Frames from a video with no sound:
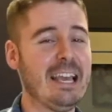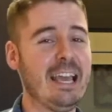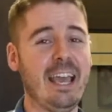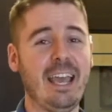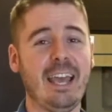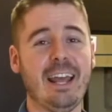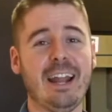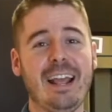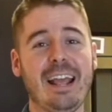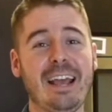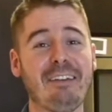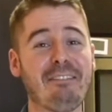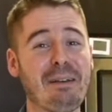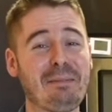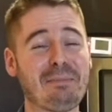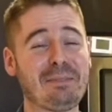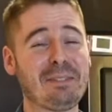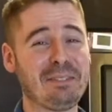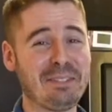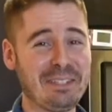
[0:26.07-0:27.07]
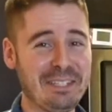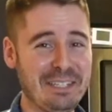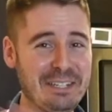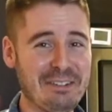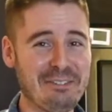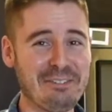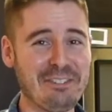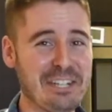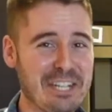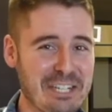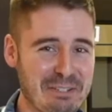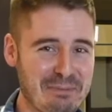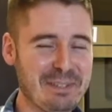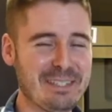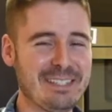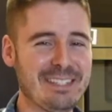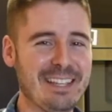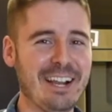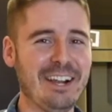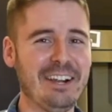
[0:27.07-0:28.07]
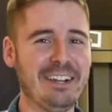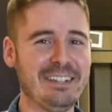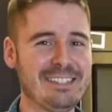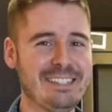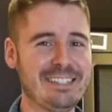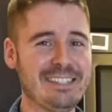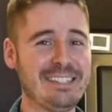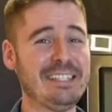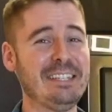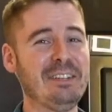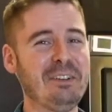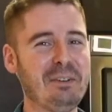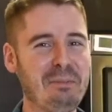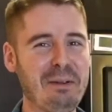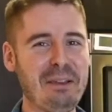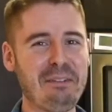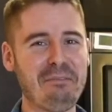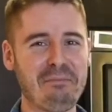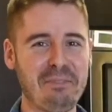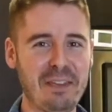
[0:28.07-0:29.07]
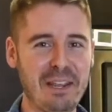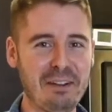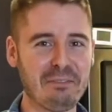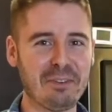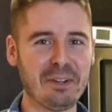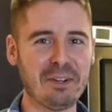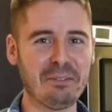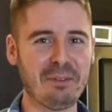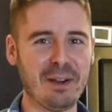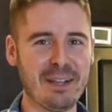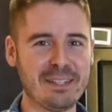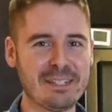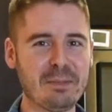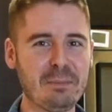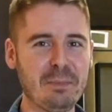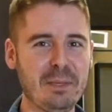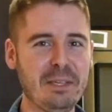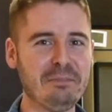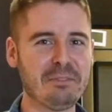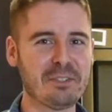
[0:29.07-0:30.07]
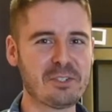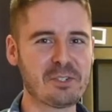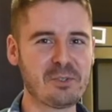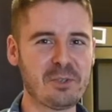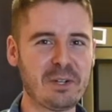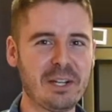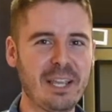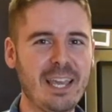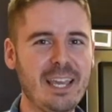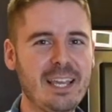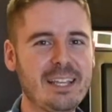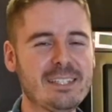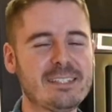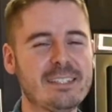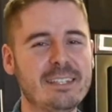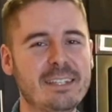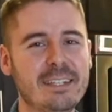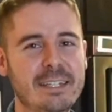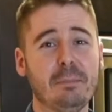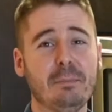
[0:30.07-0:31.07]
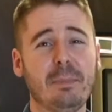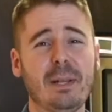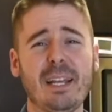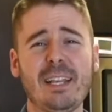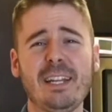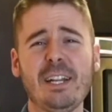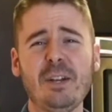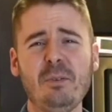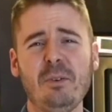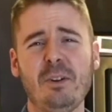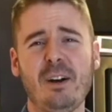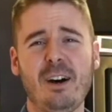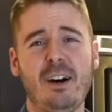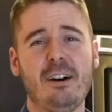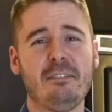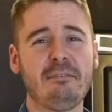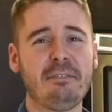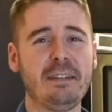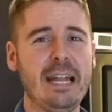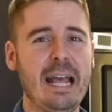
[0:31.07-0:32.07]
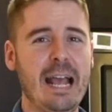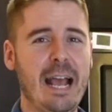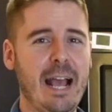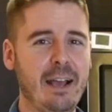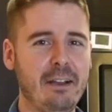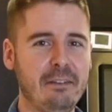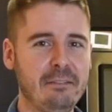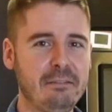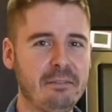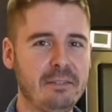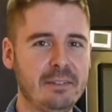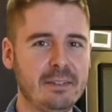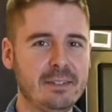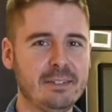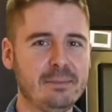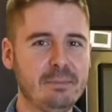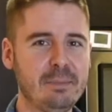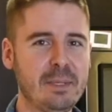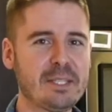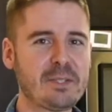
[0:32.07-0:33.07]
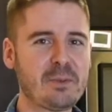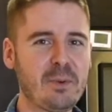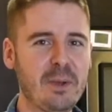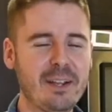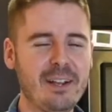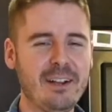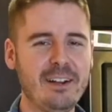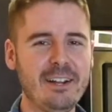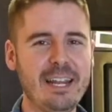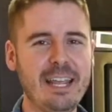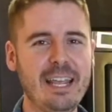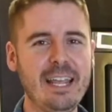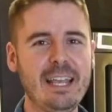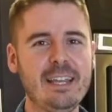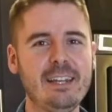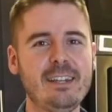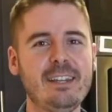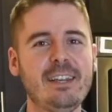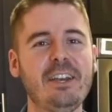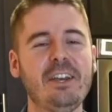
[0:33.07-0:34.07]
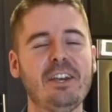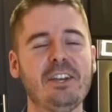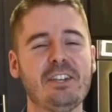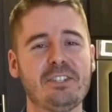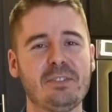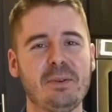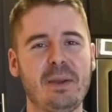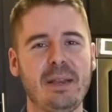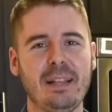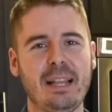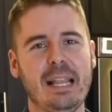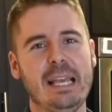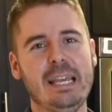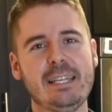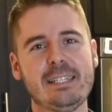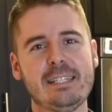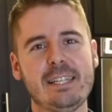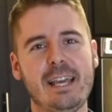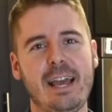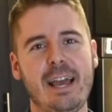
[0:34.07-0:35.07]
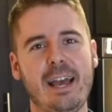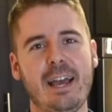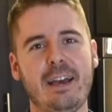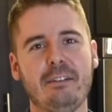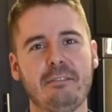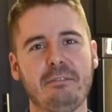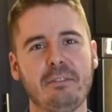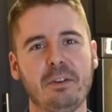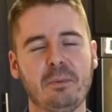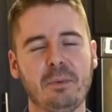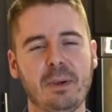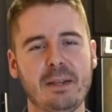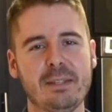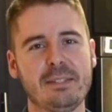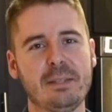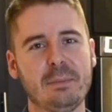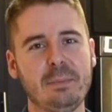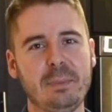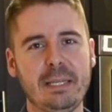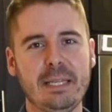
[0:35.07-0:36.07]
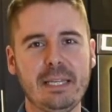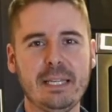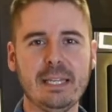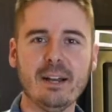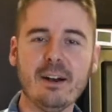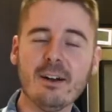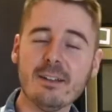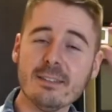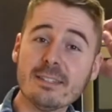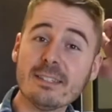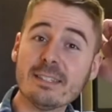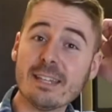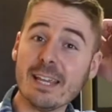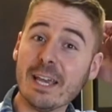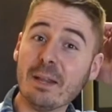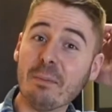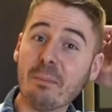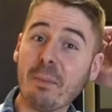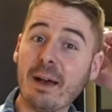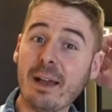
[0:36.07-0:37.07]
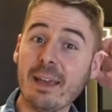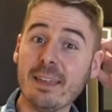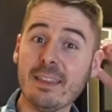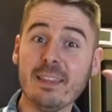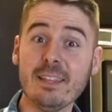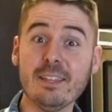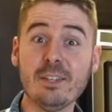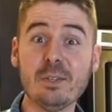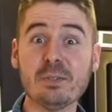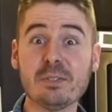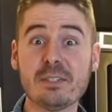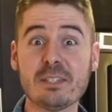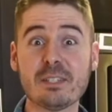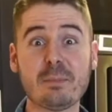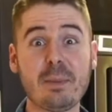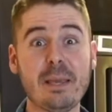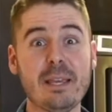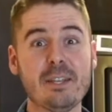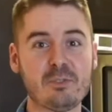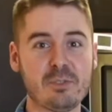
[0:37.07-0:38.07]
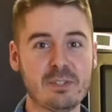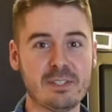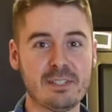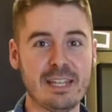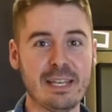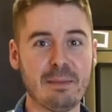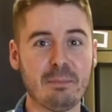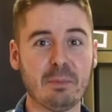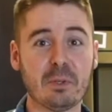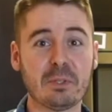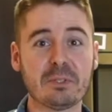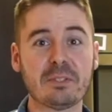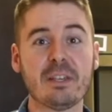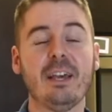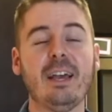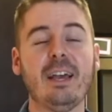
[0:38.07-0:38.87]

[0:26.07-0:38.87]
and I have absolutely no judgments there. It's still my favorite recipe for shortcakes, but I don't often have Bisquick on hand, so I like to have a recipe on standby that uses pantry staples.